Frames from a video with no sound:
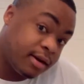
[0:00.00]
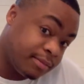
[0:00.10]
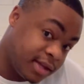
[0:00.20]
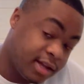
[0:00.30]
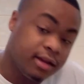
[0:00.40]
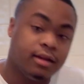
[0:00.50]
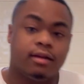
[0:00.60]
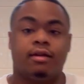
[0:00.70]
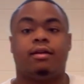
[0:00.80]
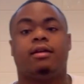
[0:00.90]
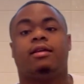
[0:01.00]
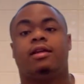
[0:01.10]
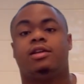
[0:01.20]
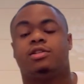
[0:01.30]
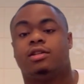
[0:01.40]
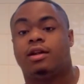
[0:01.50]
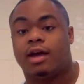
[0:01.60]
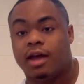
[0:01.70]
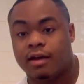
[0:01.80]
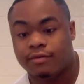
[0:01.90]
getting, and the engine that I
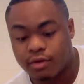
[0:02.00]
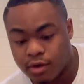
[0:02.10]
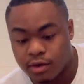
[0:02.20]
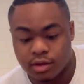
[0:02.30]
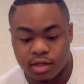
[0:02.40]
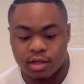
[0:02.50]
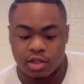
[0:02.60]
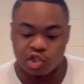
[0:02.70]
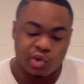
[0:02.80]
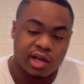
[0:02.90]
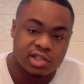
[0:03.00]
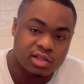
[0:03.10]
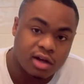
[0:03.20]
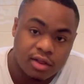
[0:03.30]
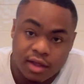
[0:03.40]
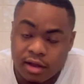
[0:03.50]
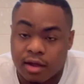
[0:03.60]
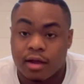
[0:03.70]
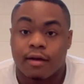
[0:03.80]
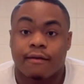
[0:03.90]
have currently, and the trans and all that.
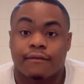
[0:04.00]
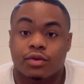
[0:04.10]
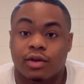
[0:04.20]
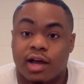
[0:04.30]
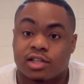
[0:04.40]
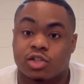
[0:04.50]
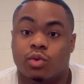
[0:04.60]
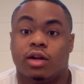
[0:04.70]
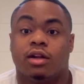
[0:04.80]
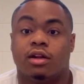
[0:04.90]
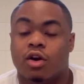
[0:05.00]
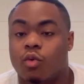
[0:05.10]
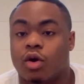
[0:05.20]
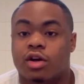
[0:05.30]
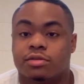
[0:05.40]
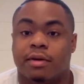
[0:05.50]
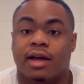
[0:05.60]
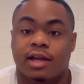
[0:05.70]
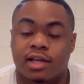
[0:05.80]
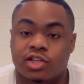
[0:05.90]
For you guys just wanted to know where is my
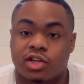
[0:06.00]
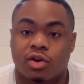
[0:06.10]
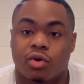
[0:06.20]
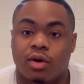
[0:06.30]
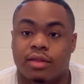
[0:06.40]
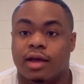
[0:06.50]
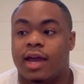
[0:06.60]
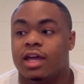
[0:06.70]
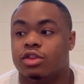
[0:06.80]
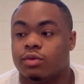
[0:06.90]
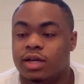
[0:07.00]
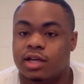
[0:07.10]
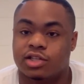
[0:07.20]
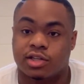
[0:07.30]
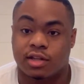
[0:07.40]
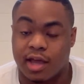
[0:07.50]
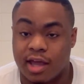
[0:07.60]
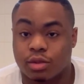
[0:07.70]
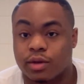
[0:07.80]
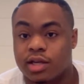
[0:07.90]
engine going, the A3 engine. The
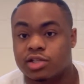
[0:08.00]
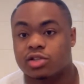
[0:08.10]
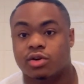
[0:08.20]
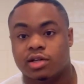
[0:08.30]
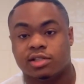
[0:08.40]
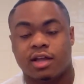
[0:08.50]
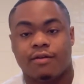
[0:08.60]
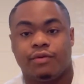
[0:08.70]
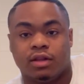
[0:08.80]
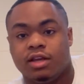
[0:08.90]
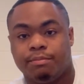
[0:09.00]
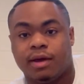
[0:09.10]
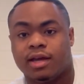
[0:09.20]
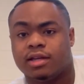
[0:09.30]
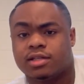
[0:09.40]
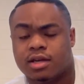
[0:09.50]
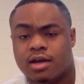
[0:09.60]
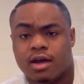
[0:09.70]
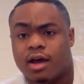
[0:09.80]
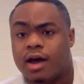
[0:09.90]
A3 engine is gonna stay at Felipe's.
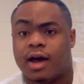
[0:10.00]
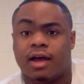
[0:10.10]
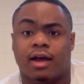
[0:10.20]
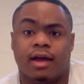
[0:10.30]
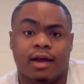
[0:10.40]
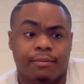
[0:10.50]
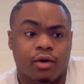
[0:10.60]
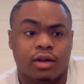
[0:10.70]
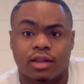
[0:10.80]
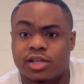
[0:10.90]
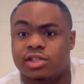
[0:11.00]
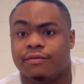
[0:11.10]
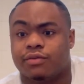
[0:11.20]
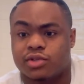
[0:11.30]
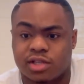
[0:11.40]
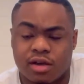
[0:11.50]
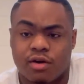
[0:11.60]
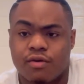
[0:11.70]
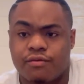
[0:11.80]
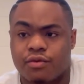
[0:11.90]
I am going to list it for
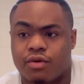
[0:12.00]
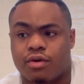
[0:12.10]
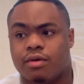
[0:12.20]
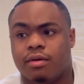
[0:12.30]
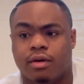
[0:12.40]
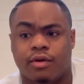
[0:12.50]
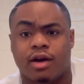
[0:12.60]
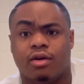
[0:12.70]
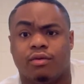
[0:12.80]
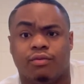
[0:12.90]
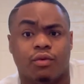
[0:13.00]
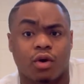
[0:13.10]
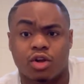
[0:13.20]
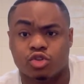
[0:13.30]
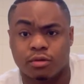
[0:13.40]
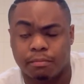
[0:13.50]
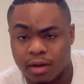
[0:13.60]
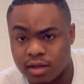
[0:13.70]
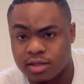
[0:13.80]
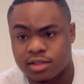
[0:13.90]
sale for around 400
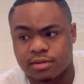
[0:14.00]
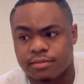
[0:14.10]
bucks.